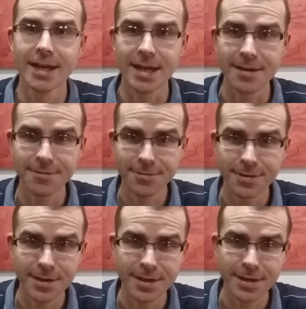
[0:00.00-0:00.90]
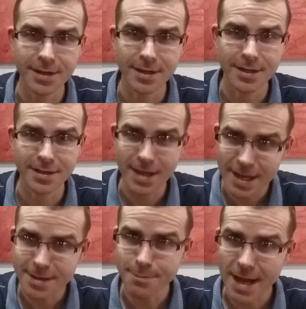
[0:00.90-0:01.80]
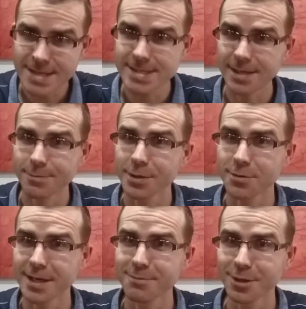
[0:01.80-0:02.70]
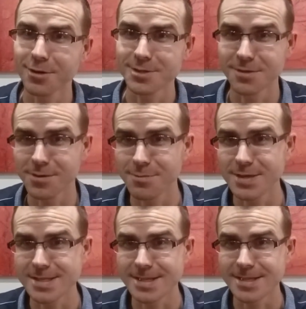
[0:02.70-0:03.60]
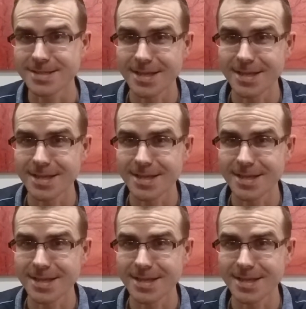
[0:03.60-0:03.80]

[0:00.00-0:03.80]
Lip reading: If they're the basic building blocks of your business,